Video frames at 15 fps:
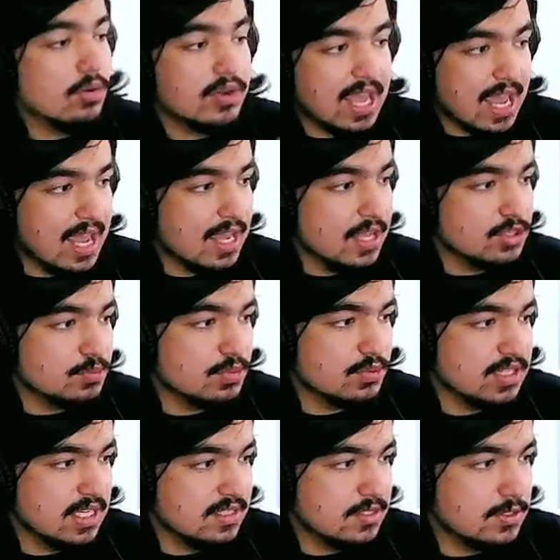Cage
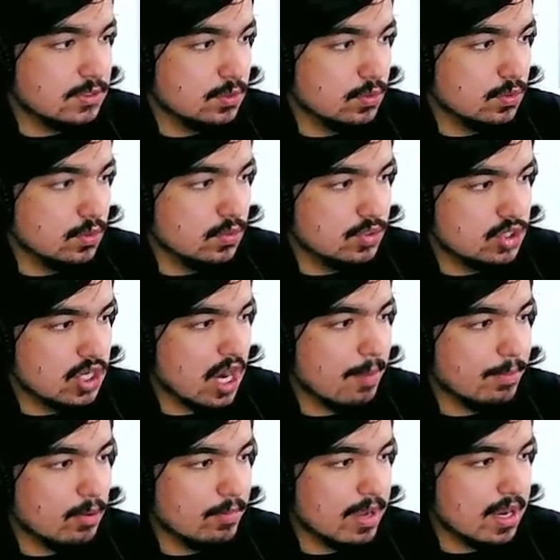proceeds to
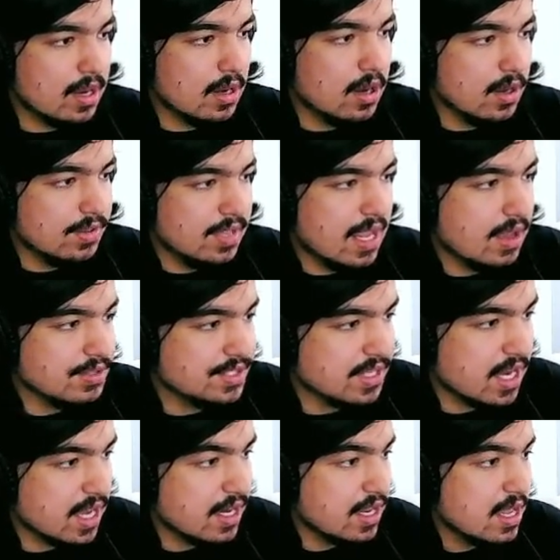chop Omega on the
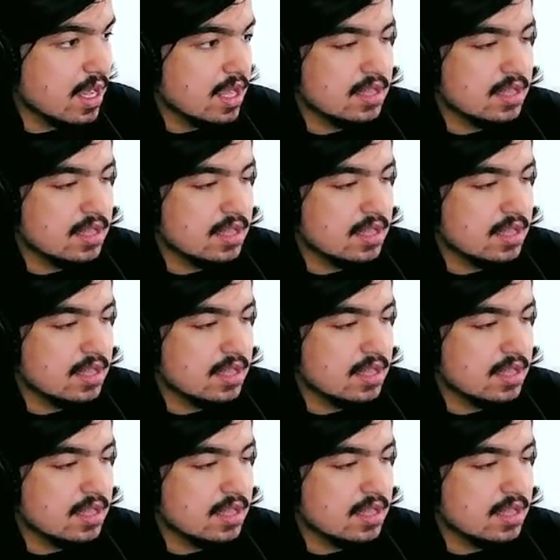outside.